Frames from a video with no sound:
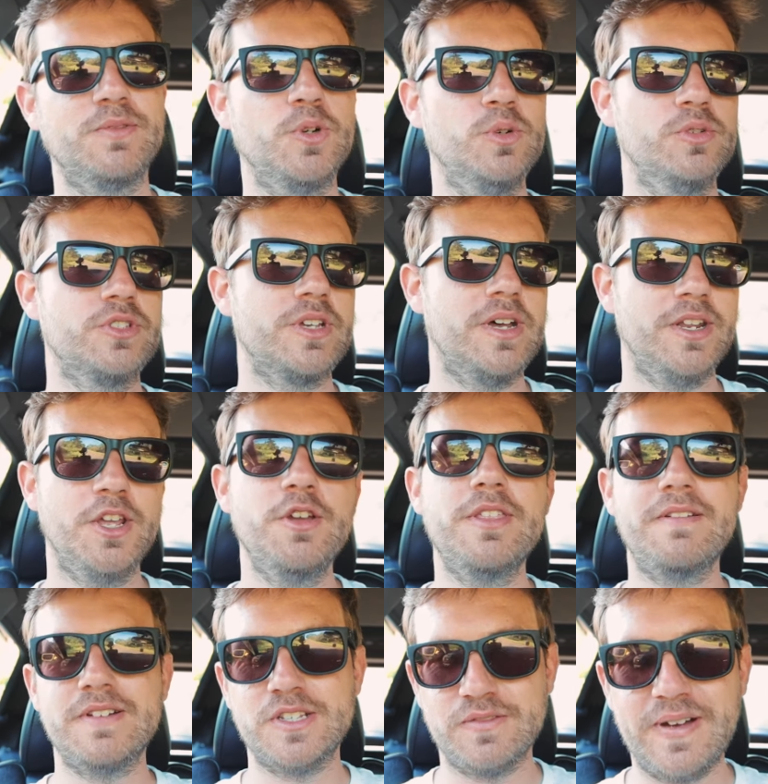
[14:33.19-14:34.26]
Of course, I
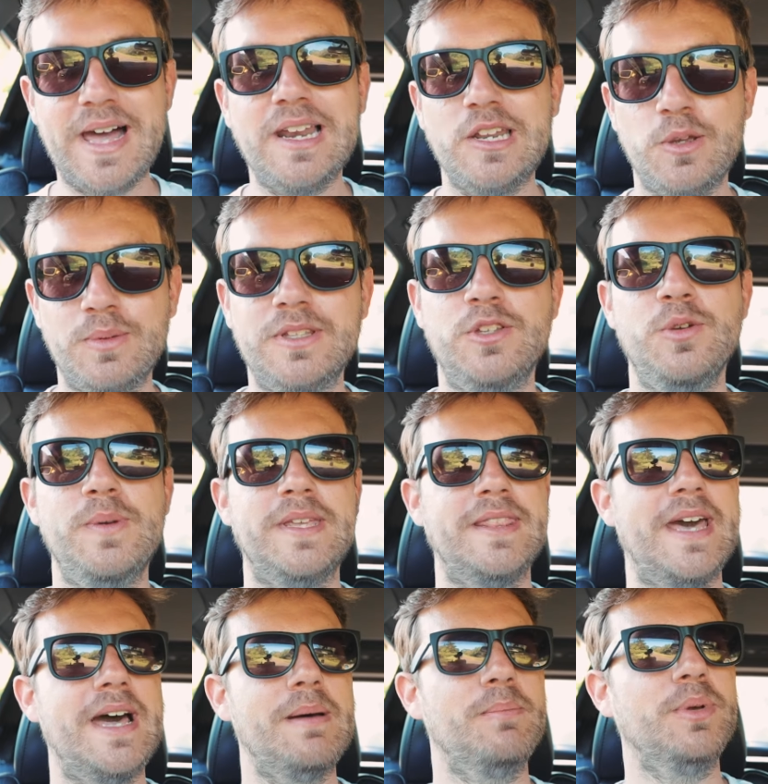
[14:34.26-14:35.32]
know there is value in
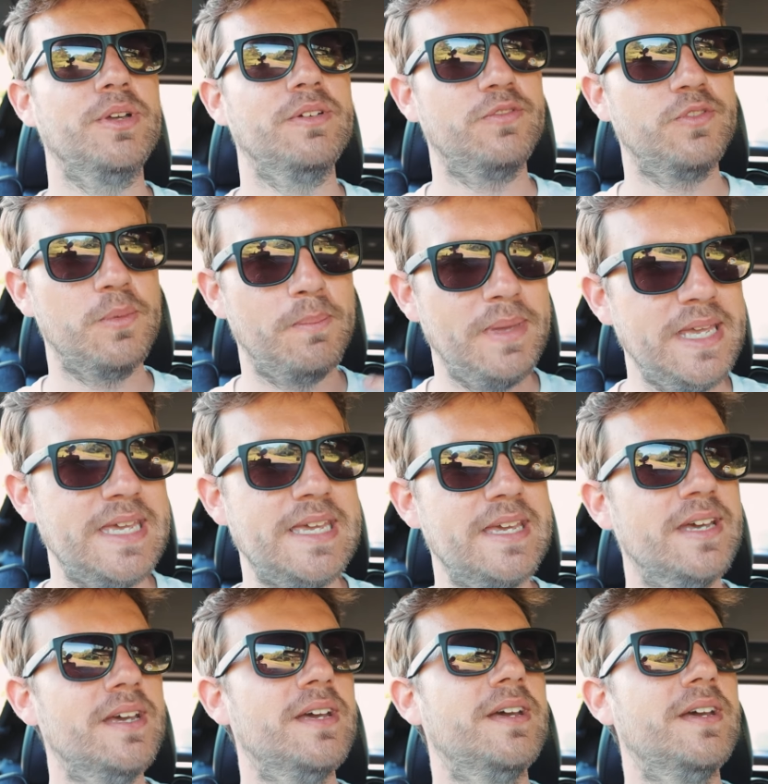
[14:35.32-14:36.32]
doing that, but for me,